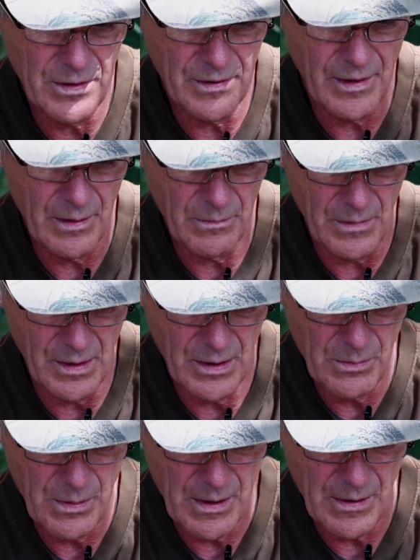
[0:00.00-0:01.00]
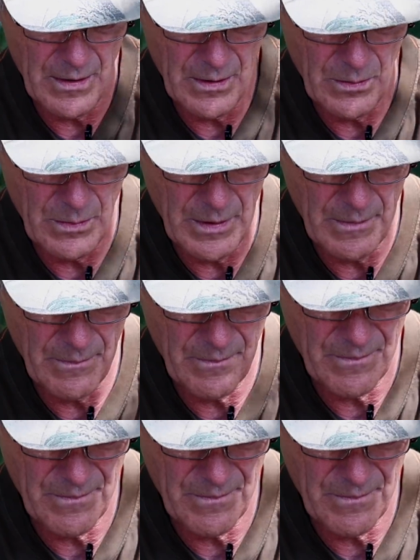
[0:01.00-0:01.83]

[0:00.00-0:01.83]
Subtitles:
You just open the loop out a little bit,